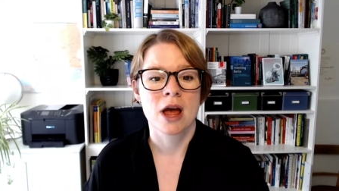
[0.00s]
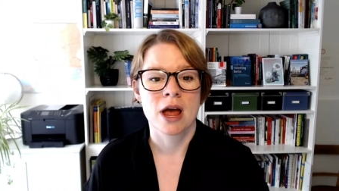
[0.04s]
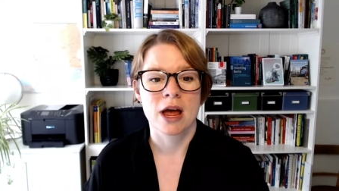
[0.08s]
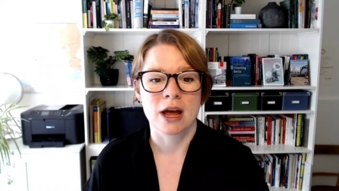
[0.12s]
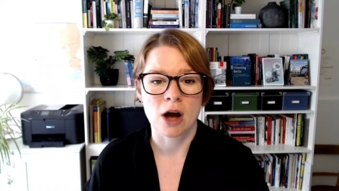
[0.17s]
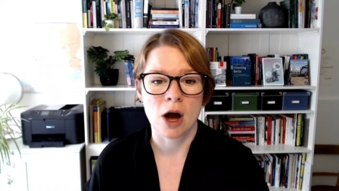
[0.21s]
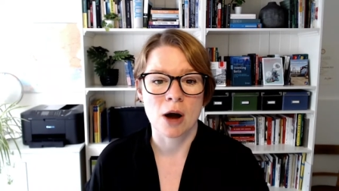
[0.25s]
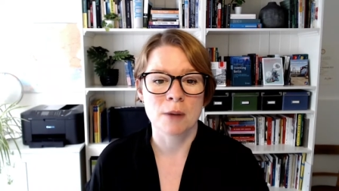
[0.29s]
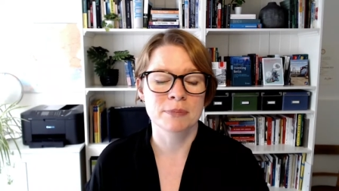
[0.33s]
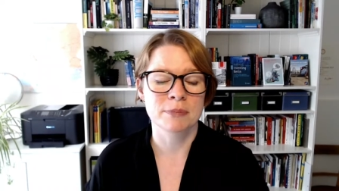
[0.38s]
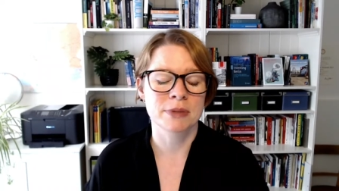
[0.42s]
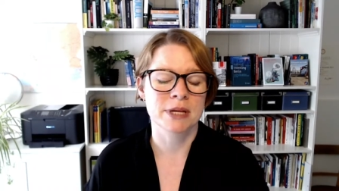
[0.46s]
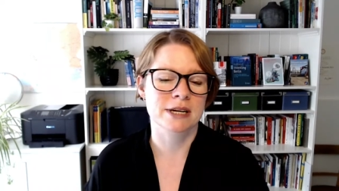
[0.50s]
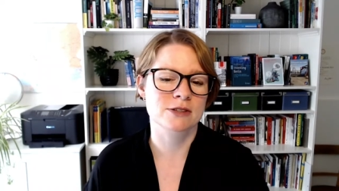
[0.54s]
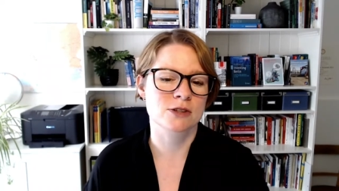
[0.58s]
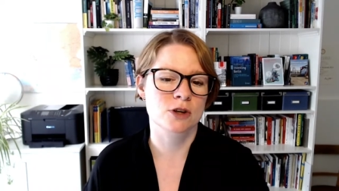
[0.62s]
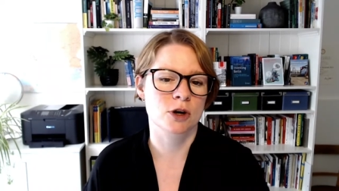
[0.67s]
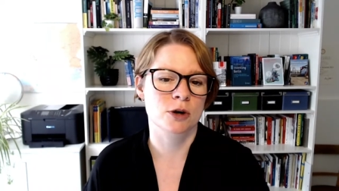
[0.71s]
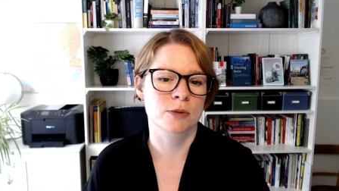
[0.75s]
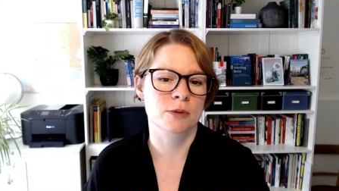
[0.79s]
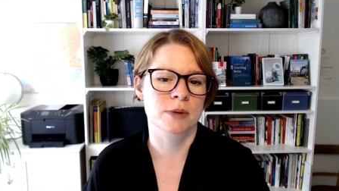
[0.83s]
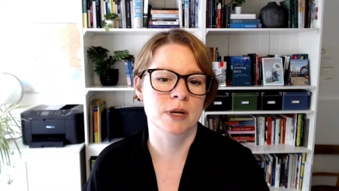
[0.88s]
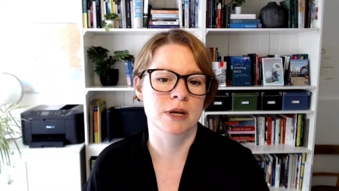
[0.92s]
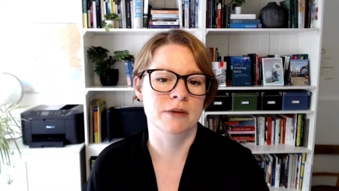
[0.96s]
complex
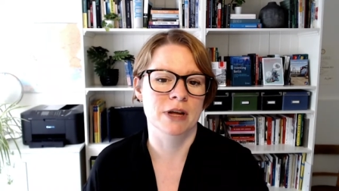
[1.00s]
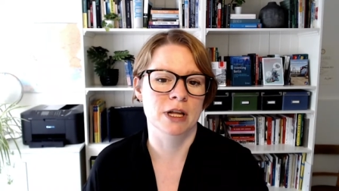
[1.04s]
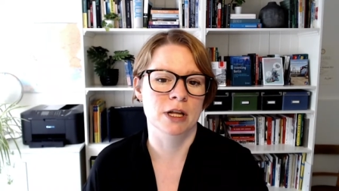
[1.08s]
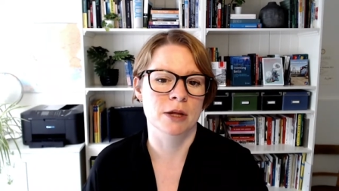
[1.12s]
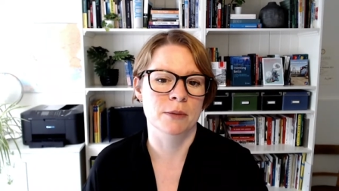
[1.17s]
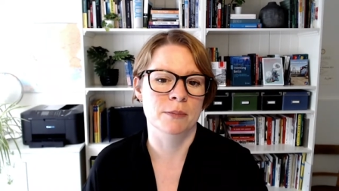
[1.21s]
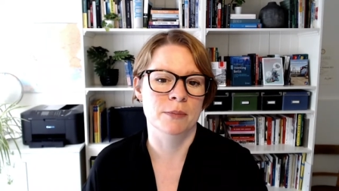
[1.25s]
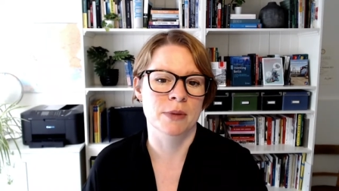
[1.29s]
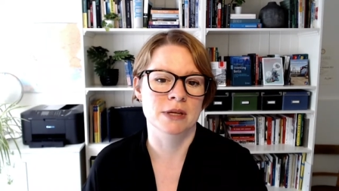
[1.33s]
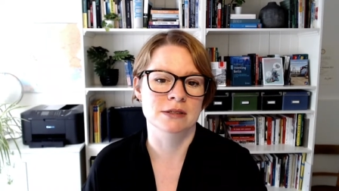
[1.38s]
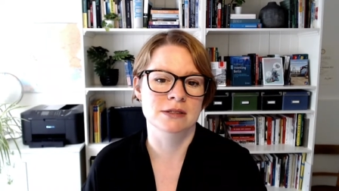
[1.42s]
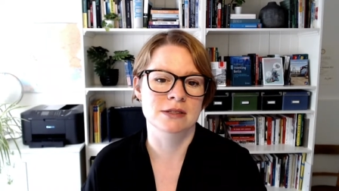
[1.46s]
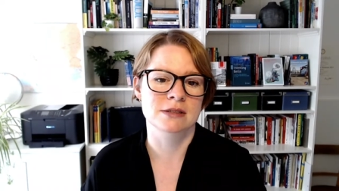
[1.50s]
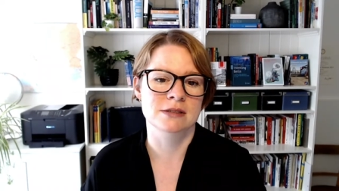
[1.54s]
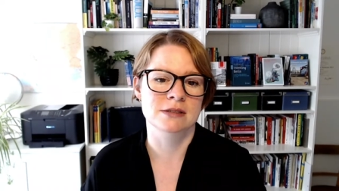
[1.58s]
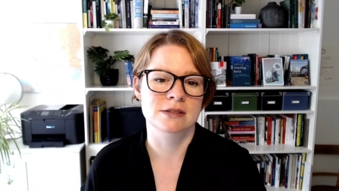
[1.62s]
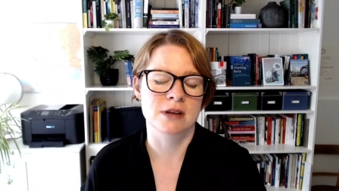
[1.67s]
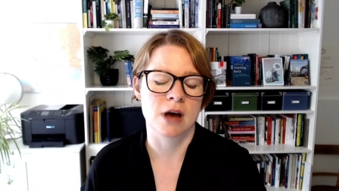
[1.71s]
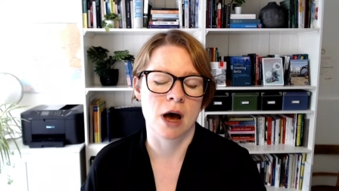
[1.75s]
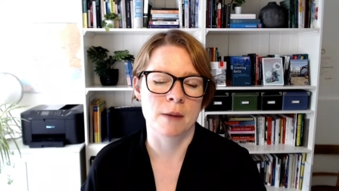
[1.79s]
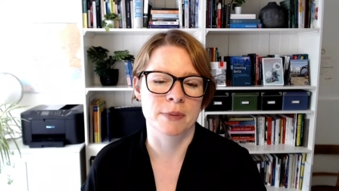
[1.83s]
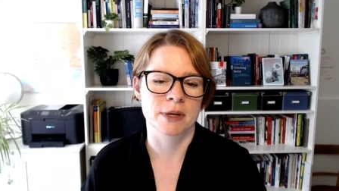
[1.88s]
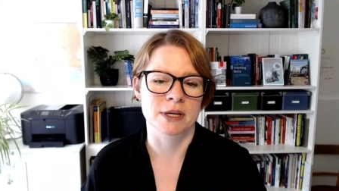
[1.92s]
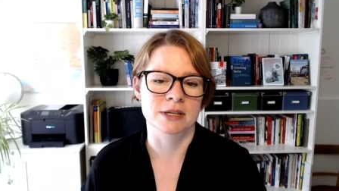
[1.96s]
urban development
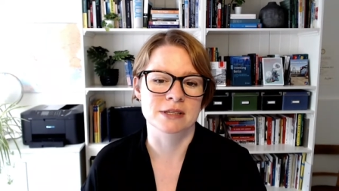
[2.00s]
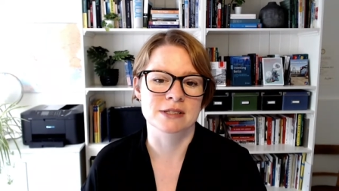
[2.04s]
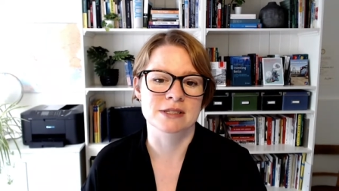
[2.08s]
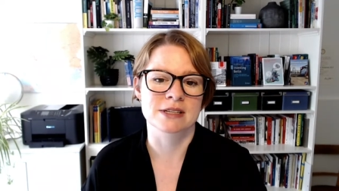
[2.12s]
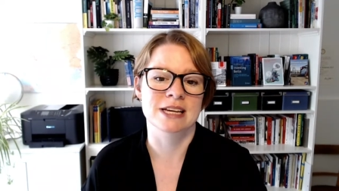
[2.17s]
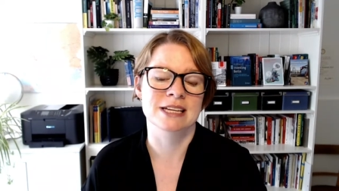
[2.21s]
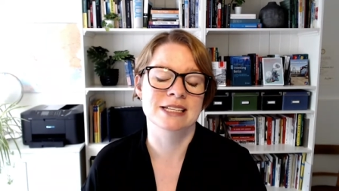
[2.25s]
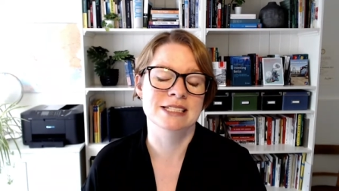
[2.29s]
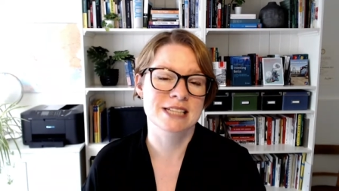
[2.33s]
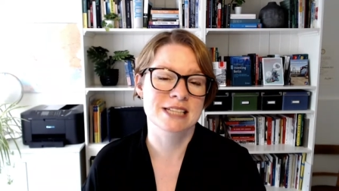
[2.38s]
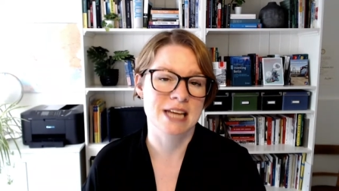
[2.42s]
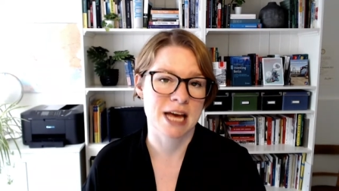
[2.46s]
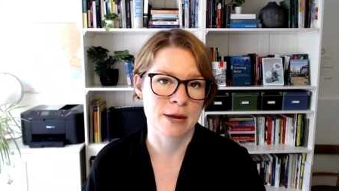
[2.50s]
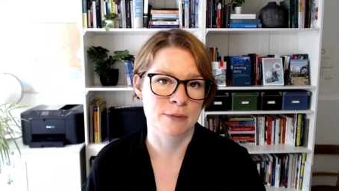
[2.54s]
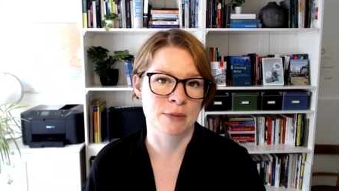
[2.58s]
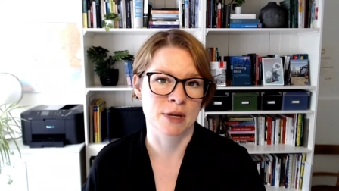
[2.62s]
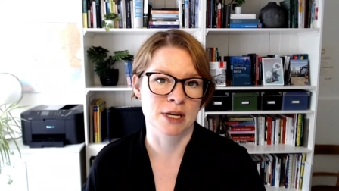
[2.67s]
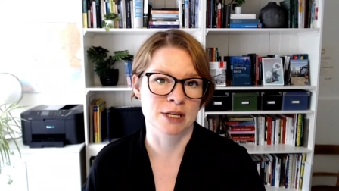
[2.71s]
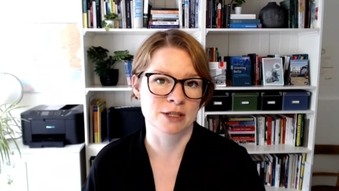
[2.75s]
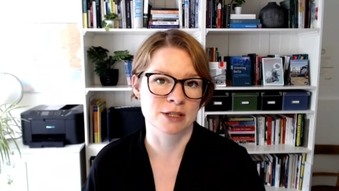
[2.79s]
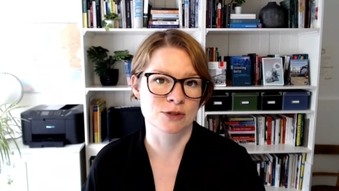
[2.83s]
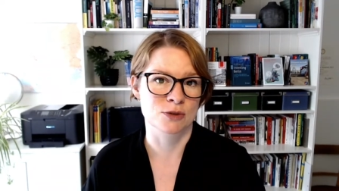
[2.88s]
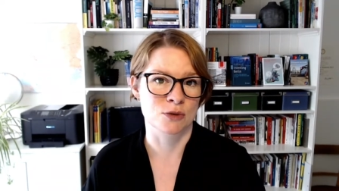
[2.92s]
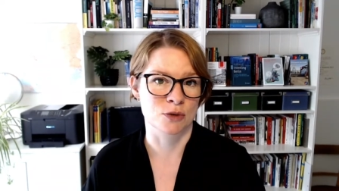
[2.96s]
topics in 10
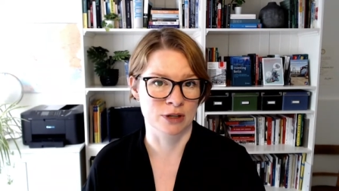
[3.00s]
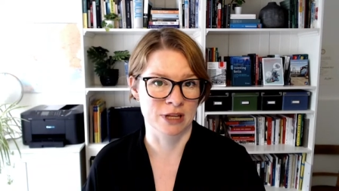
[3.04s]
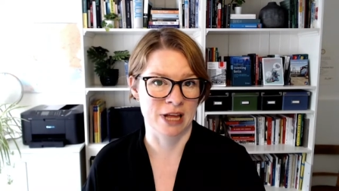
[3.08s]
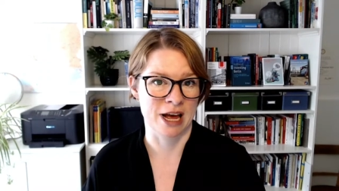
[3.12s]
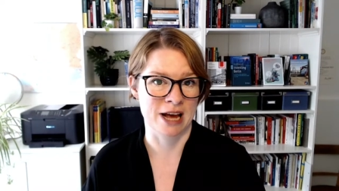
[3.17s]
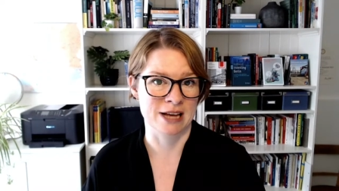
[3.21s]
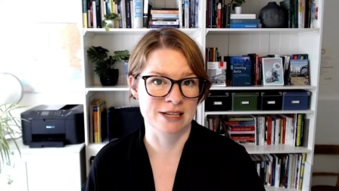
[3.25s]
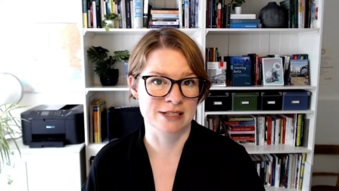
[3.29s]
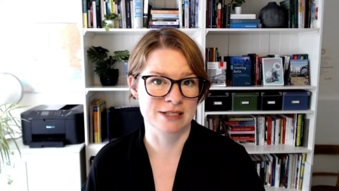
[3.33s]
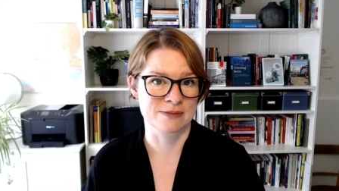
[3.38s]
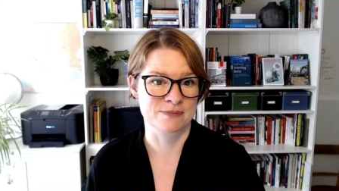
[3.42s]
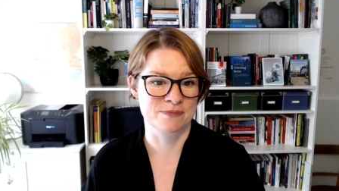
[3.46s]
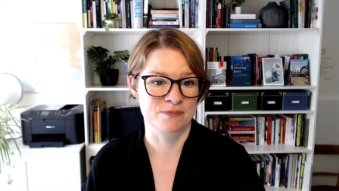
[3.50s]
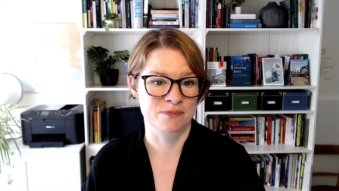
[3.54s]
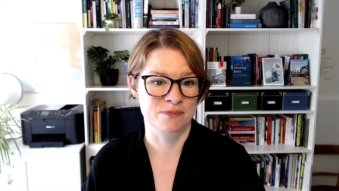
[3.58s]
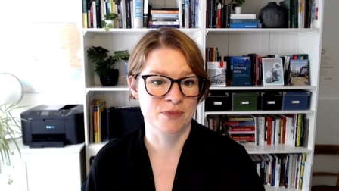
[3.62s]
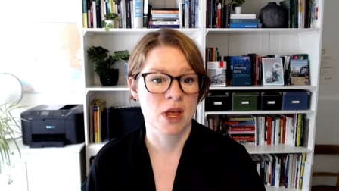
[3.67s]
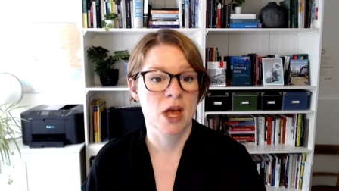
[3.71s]
minutes or less.